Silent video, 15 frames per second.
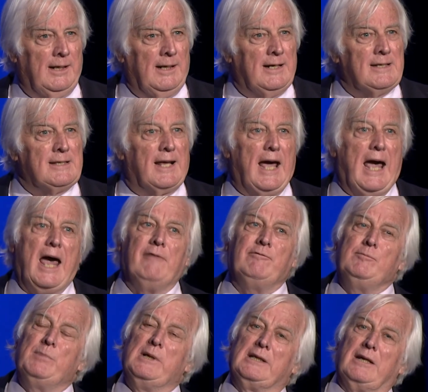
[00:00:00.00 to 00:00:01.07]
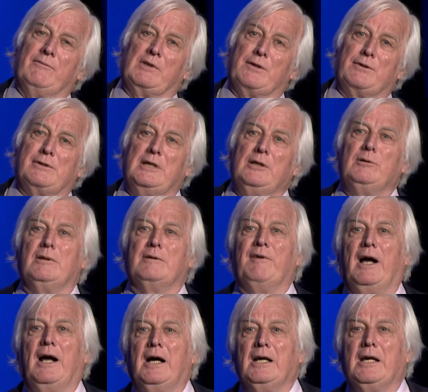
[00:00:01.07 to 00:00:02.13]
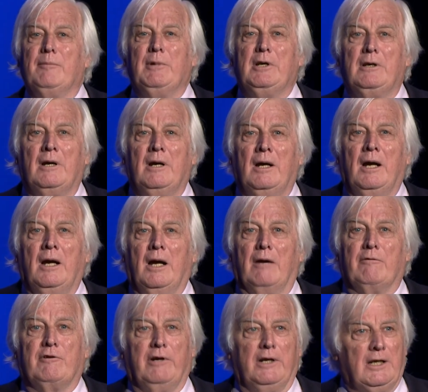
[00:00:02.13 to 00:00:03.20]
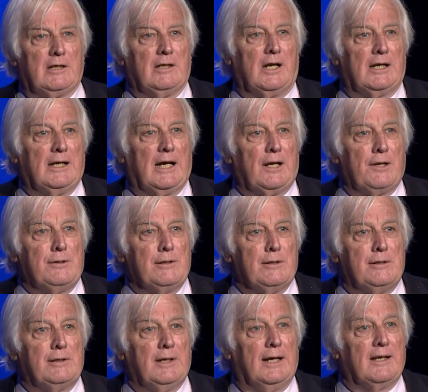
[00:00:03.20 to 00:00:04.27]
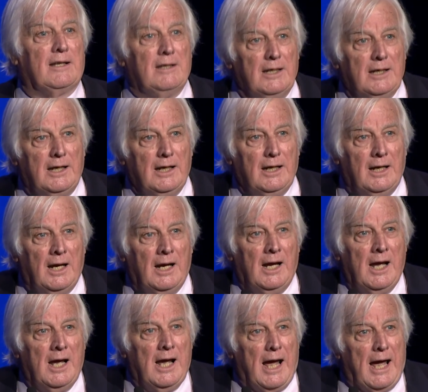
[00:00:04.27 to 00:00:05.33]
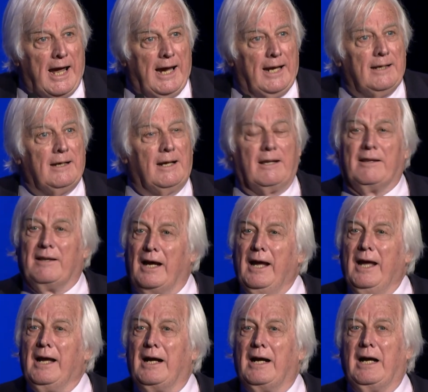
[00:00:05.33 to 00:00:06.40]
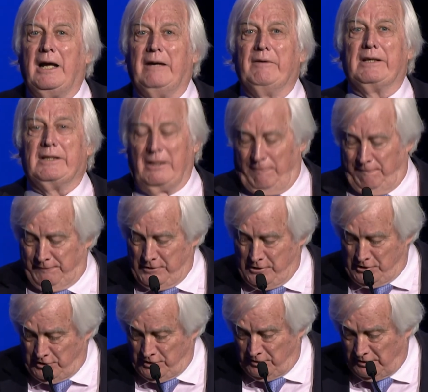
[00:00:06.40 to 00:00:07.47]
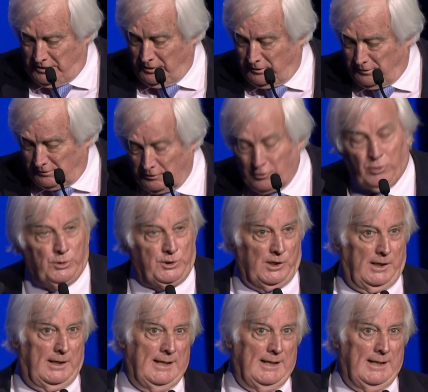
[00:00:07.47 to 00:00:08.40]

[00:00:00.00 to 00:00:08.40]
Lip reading: they haven't been given the skills of argument, of critical analysis and thinking, and they are having their futures slaughtered.